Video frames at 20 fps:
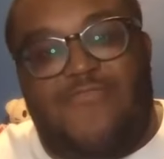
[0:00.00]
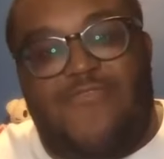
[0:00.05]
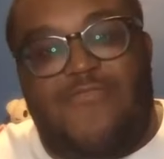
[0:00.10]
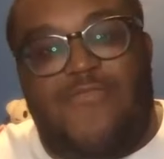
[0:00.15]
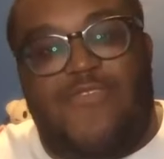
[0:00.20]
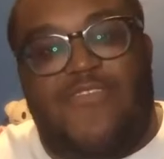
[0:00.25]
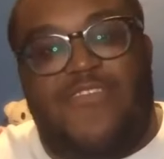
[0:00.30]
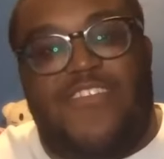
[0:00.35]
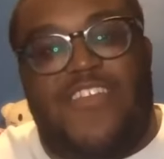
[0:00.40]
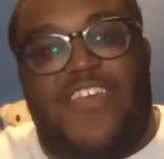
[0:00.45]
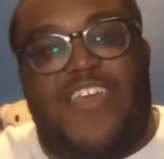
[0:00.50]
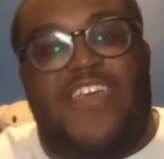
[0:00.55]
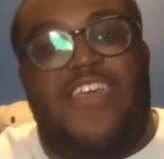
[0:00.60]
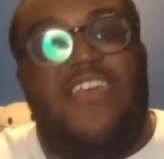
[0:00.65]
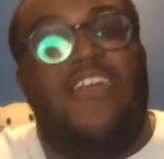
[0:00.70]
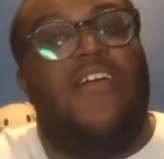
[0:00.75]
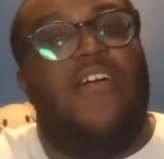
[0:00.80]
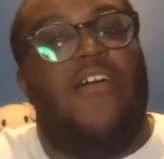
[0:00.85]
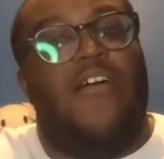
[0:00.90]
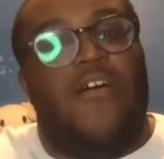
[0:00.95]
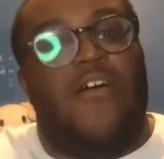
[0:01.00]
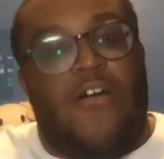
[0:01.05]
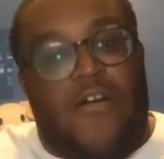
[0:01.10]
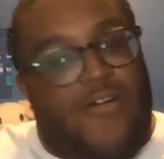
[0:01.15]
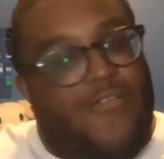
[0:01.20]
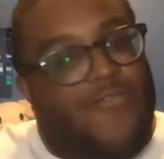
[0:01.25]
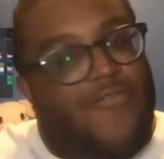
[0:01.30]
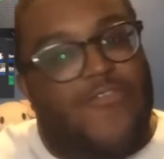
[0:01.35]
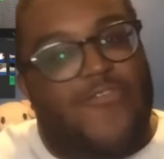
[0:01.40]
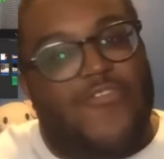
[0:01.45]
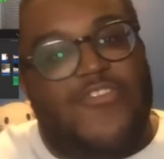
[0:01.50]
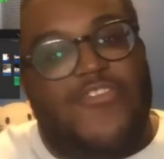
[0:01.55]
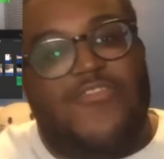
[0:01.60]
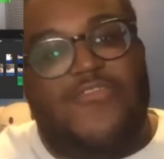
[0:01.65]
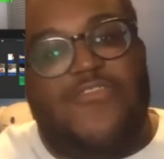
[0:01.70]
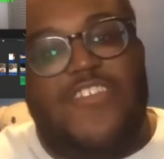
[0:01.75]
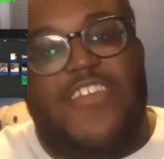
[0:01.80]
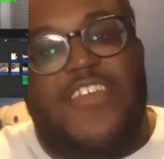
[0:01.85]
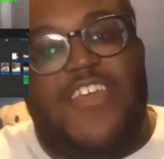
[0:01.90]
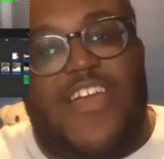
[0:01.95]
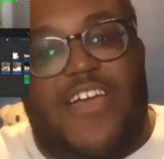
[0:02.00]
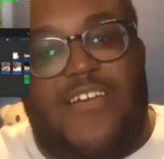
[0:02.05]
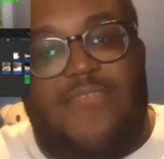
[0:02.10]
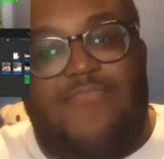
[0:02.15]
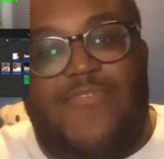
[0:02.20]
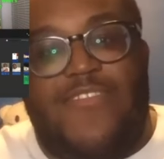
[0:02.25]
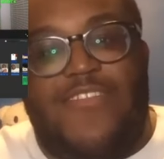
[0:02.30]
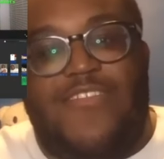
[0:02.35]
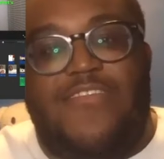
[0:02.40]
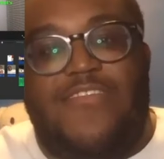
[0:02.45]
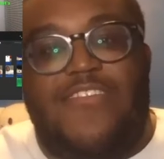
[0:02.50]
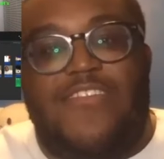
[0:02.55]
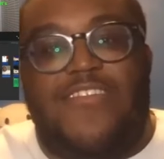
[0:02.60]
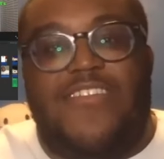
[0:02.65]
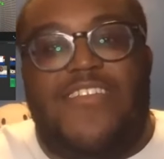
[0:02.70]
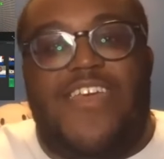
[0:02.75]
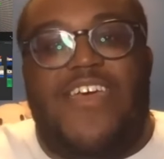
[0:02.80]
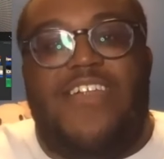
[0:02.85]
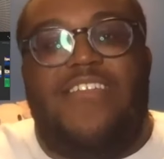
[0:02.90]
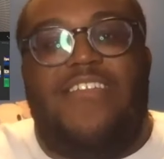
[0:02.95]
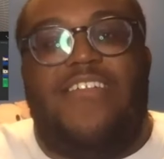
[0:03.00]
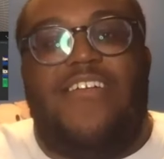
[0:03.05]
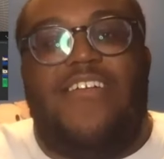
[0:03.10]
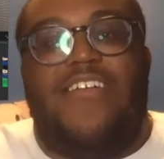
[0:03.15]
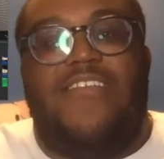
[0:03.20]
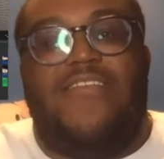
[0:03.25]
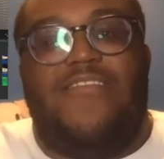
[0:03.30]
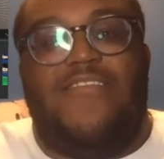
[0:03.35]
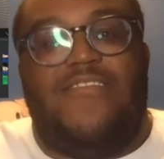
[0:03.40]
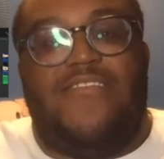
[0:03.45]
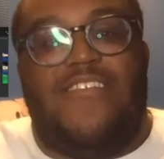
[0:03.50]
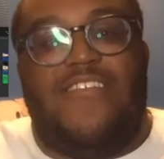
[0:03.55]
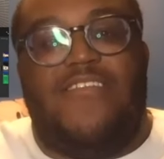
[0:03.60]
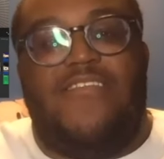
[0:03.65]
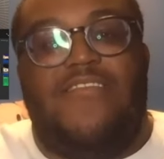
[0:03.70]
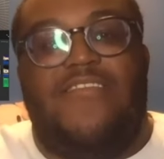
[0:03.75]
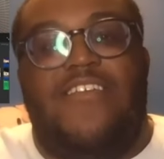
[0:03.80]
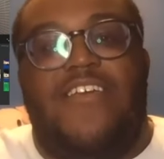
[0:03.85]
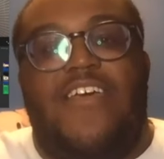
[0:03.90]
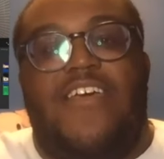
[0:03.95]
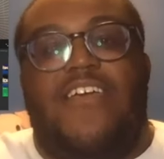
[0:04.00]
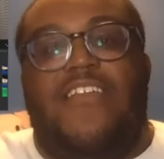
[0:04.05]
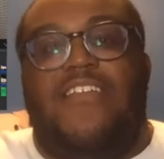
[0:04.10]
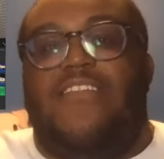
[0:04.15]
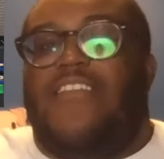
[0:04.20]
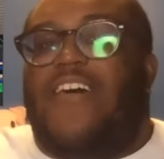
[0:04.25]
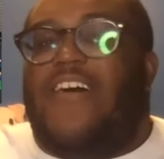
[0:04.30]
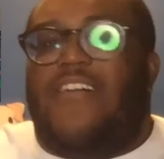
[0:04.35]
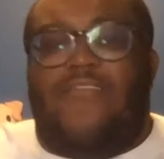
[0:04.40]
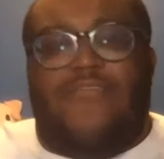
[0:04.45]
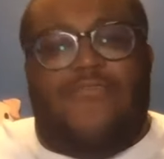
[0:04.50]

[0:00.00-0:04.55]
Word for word: Women's Day. Unfortunately, I missed the deadline since not